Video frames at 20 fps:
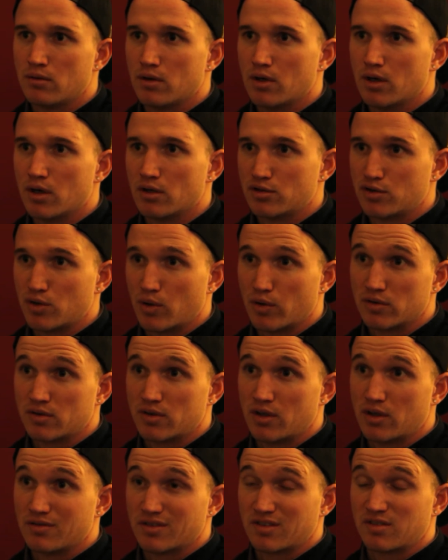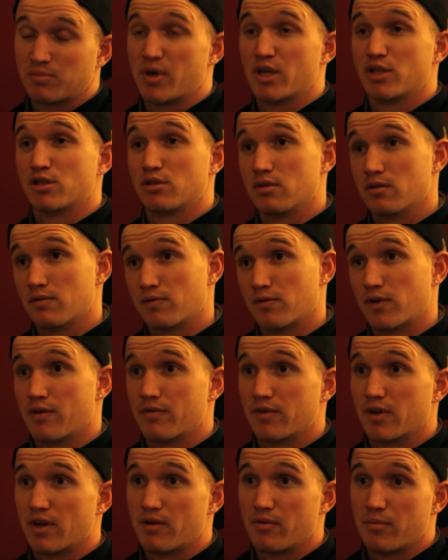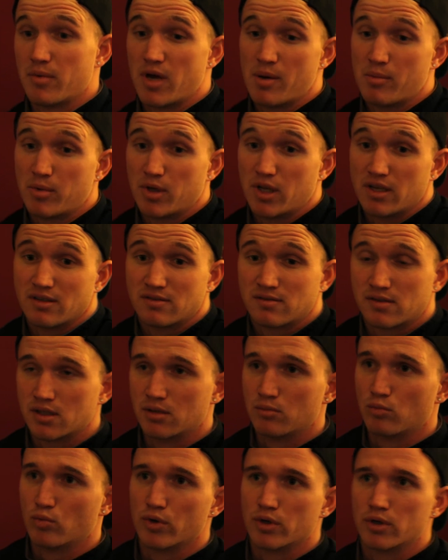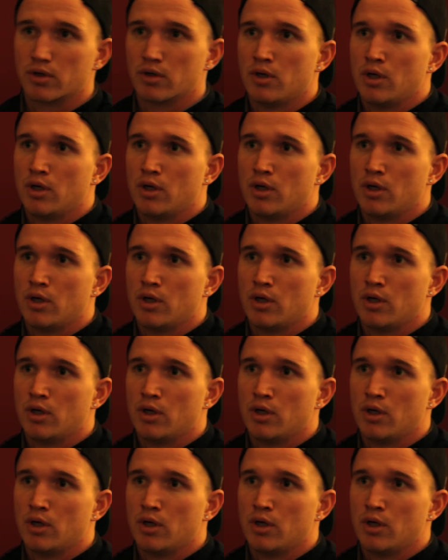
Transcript: uh, show ourselves, especially in front of an MLS team, we're,